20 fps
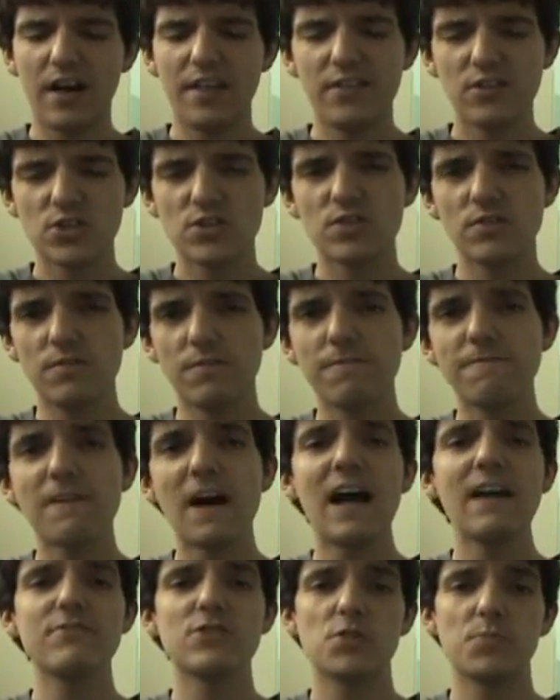There's
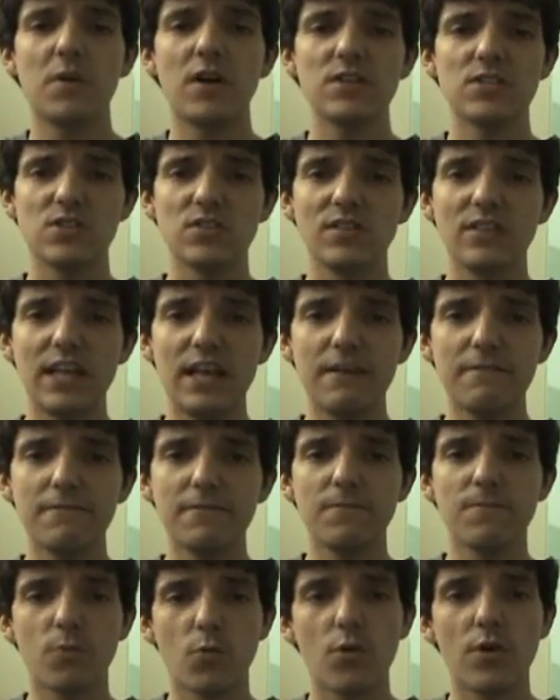5 spots
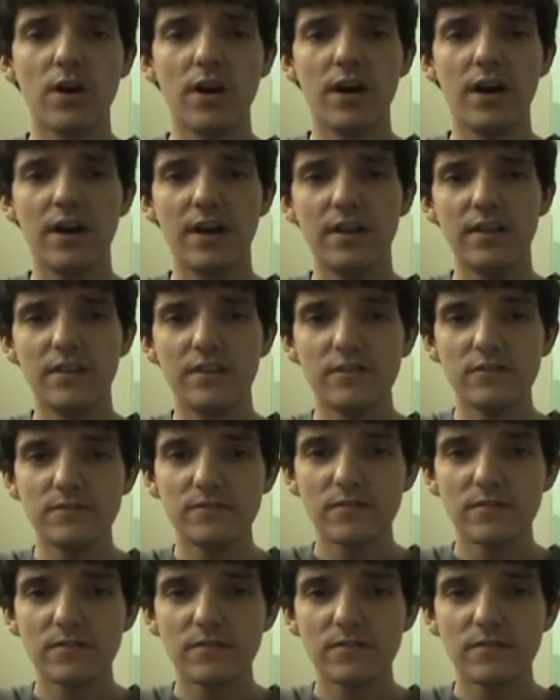left for